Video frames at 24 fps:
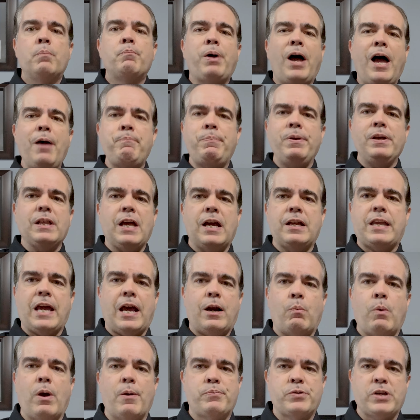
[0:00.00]
populate
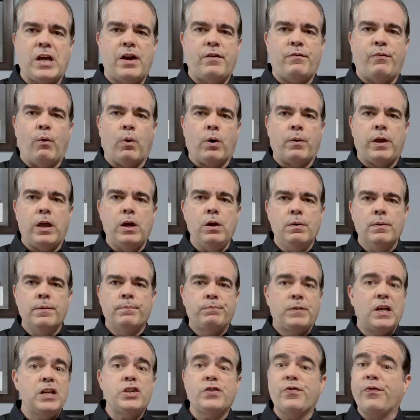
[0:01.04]
that website for you.
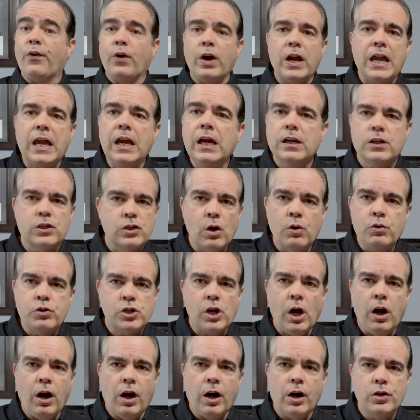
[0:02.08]
It's free. It's no
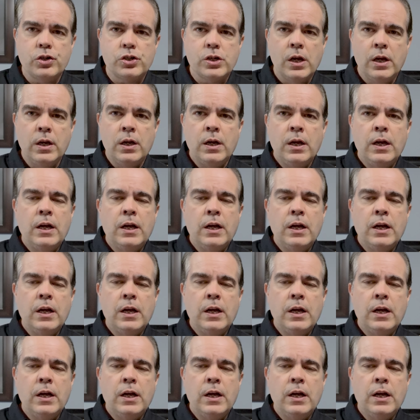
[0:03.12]
charge.